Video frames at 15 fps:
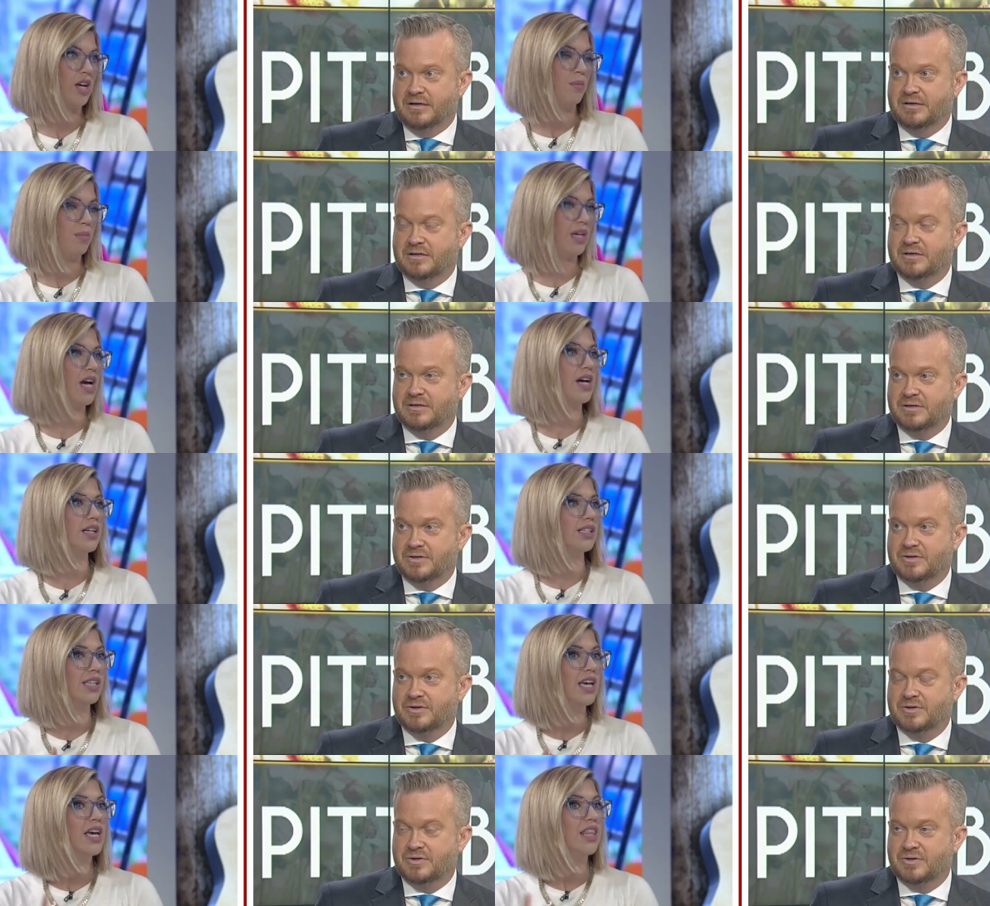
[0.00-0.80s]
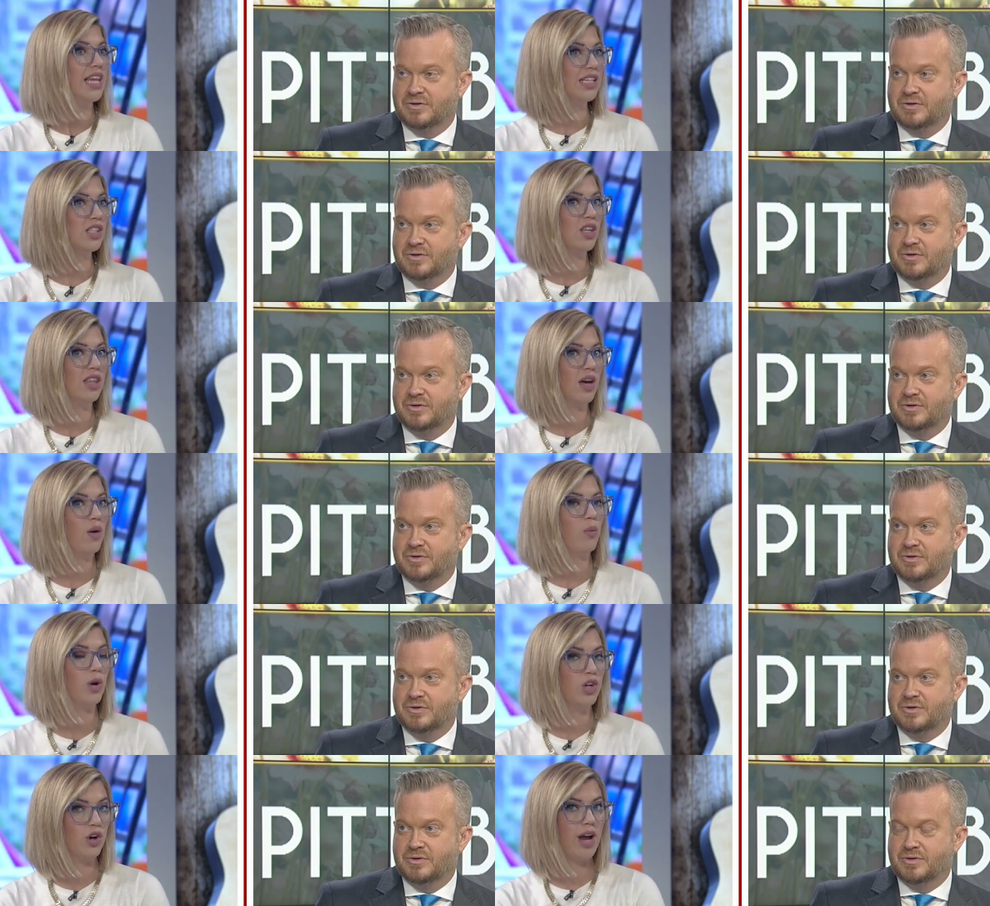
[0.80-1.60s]
Speaker 1: Because that's
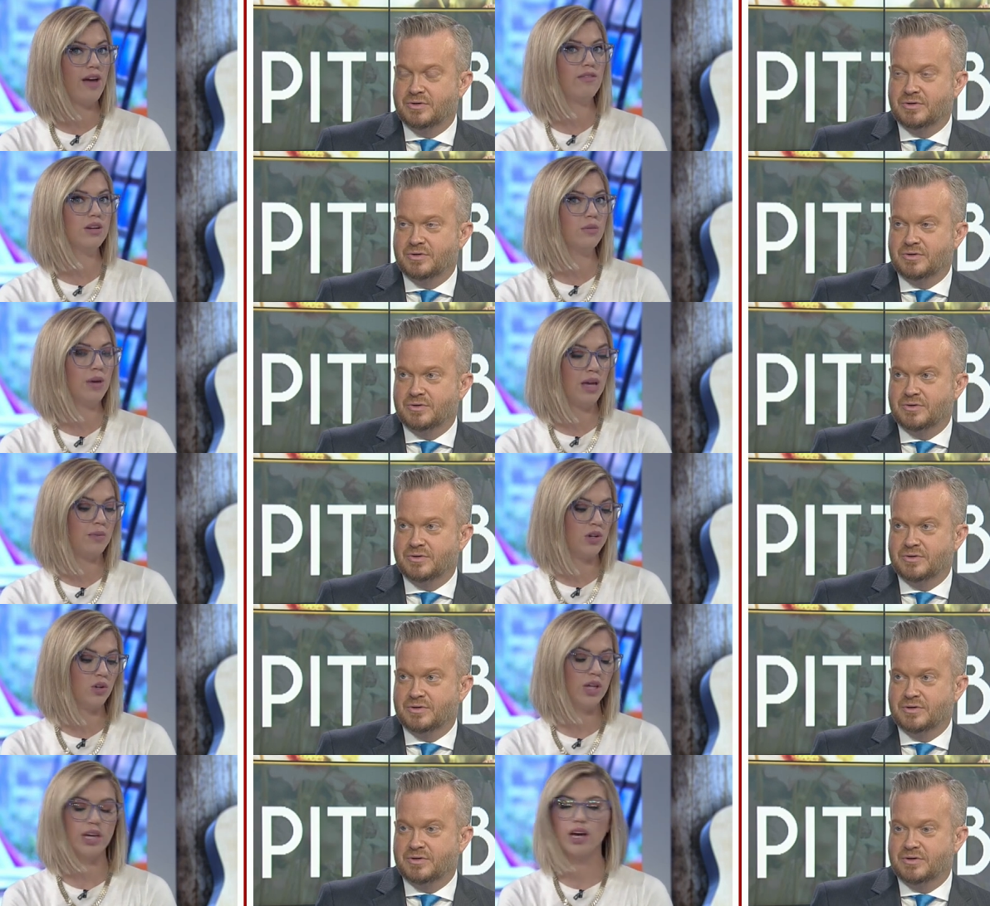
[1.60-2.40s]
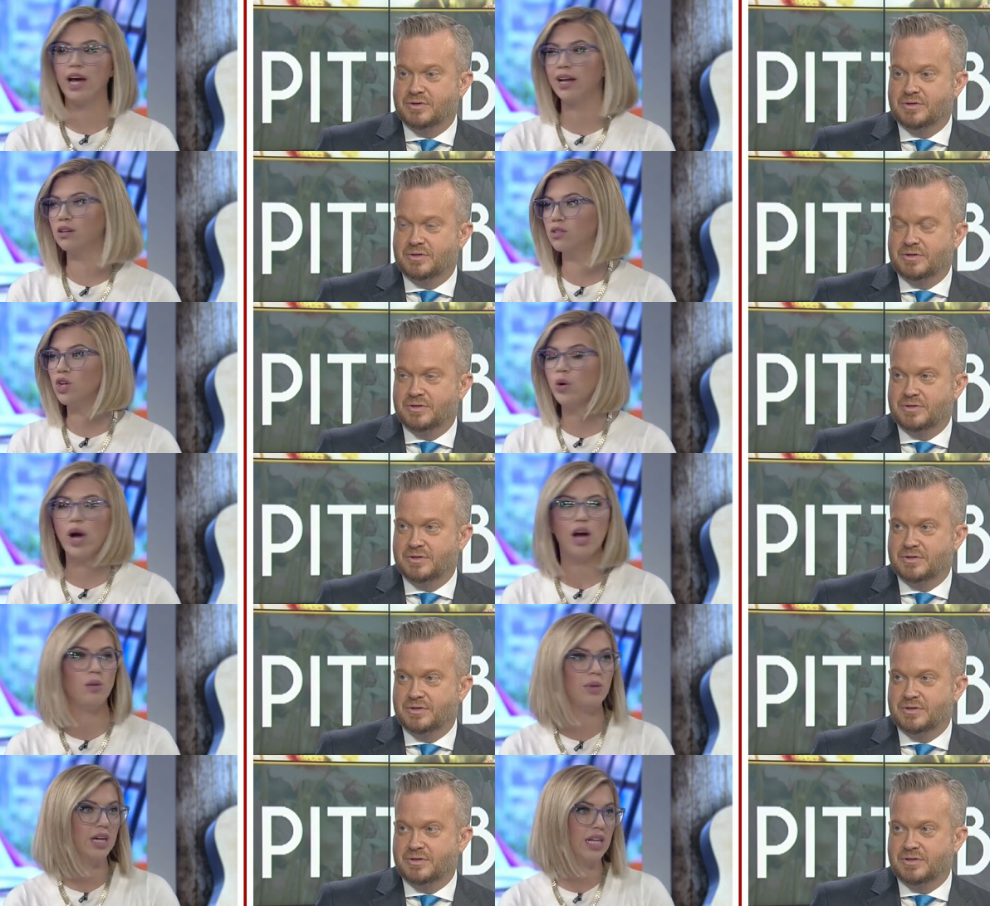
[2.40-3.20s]
when you're having a baby, you're like, I don't know
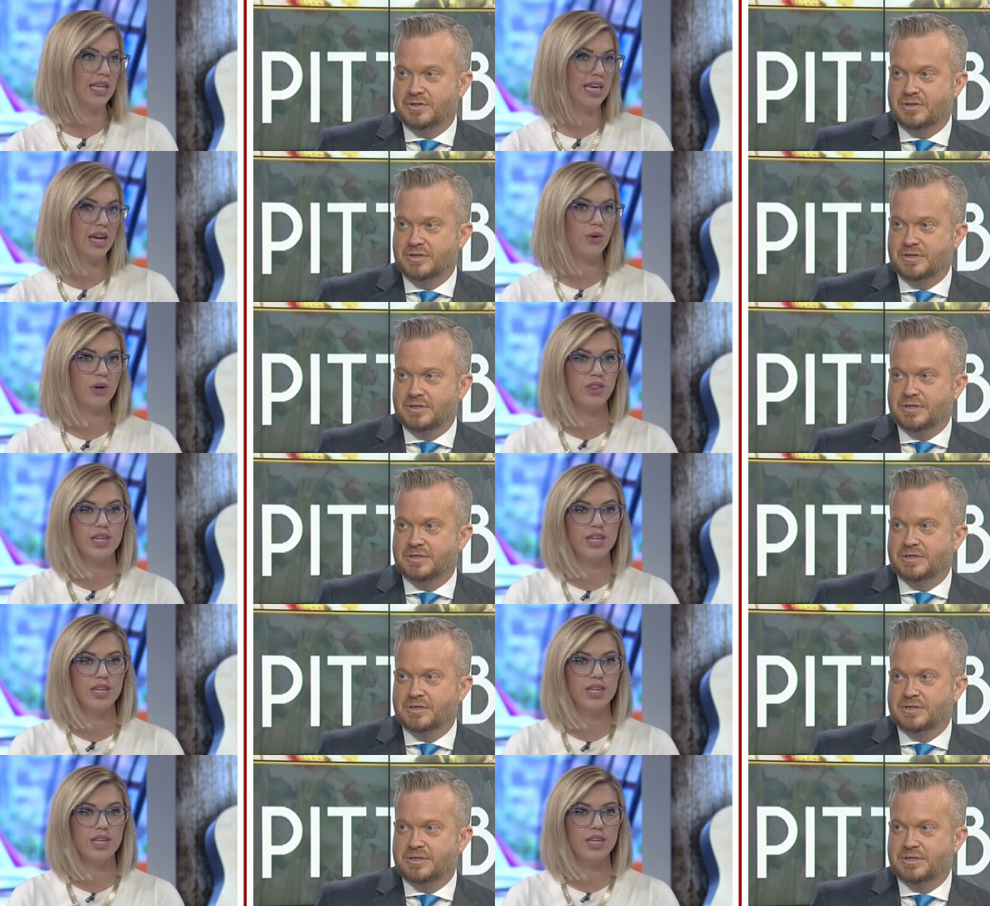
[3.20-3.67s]
how am I going to carry